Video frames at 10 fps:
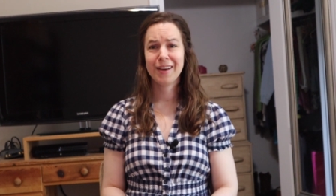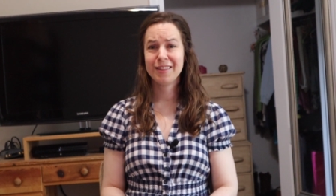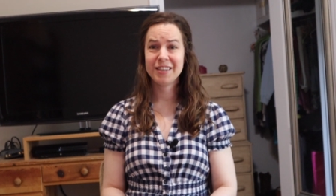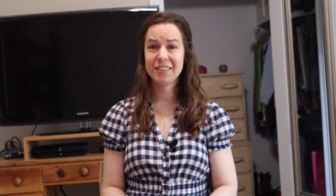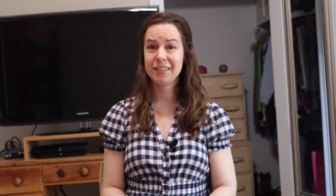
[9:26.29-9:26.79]

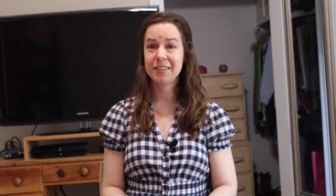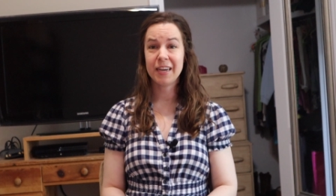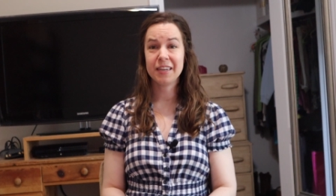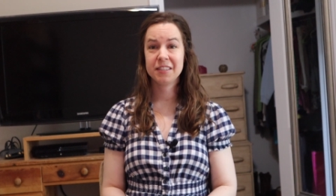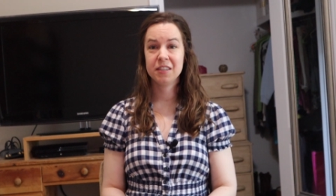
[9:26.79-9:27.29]
And these
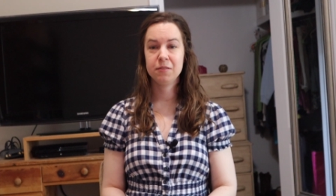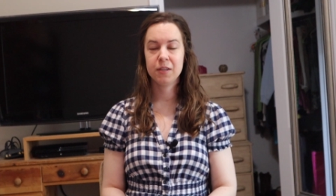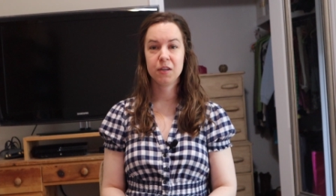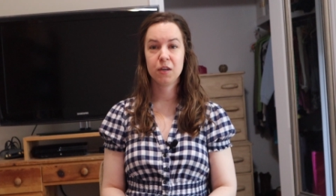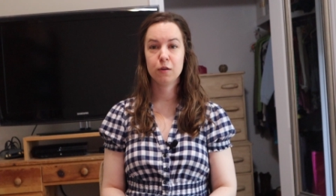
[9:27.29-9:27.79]
detectives
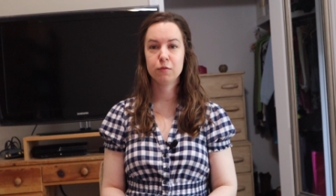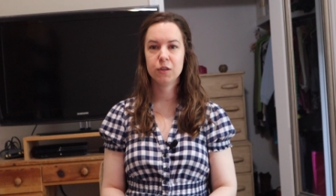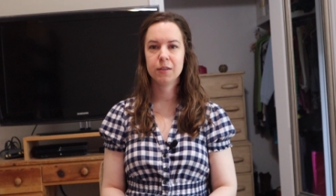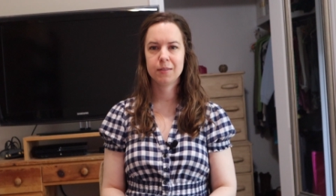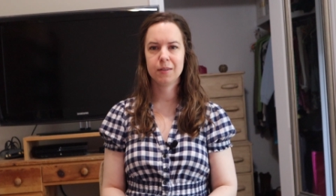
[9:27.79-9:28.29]

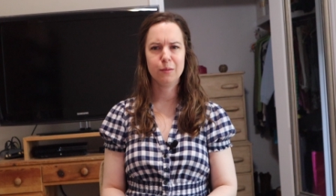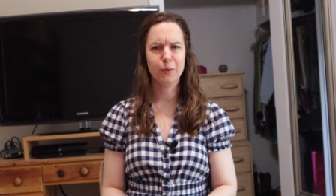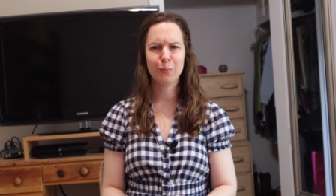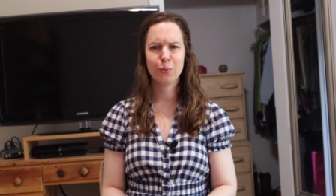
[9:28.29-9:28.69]
uncovered some